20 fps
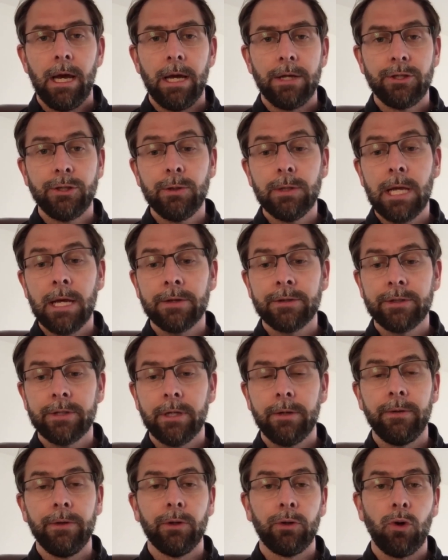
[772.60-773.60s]
Do let us
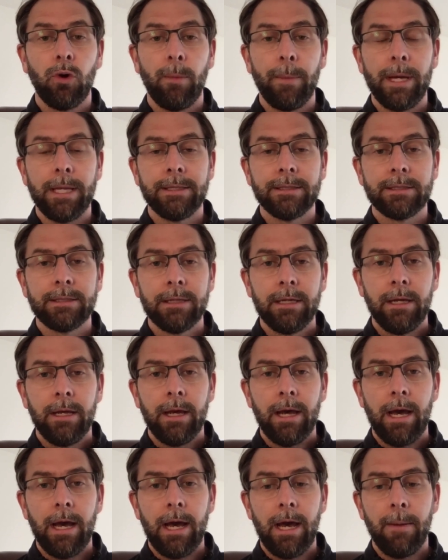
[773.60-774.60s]
know in the comments,
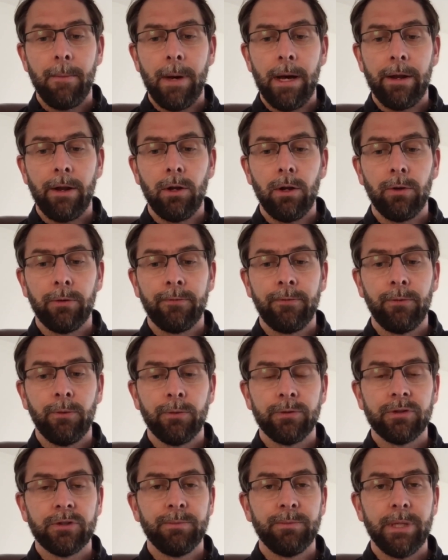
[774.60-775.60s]
and I look
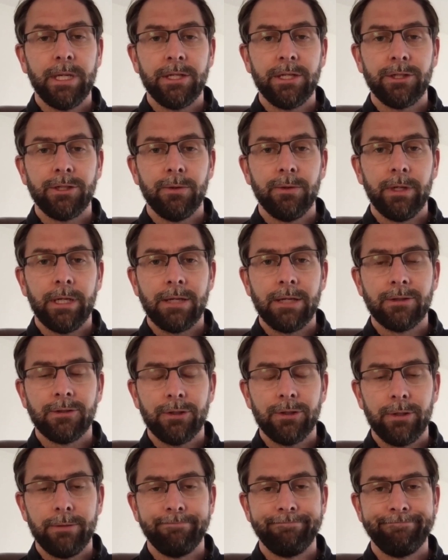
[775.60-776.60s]
forward to speaking to you again
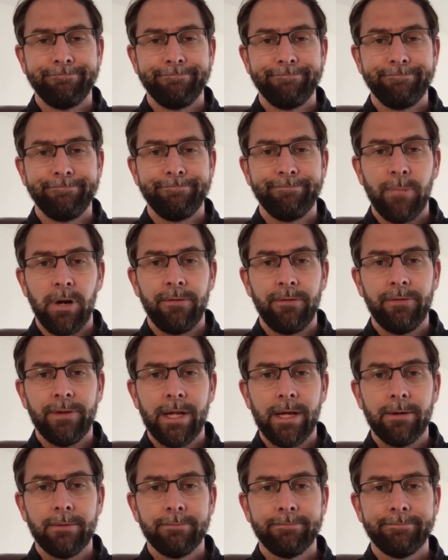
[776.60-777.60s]
soon. Bye for
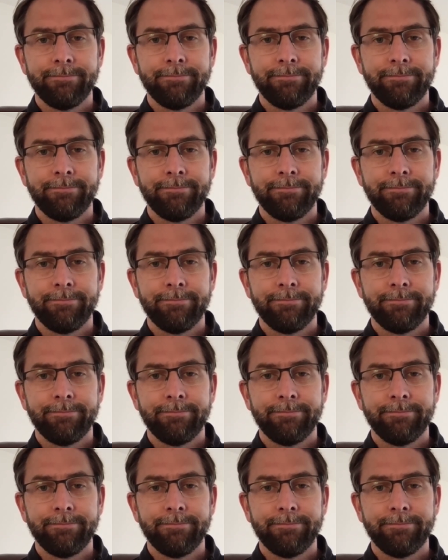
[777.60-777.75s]
now.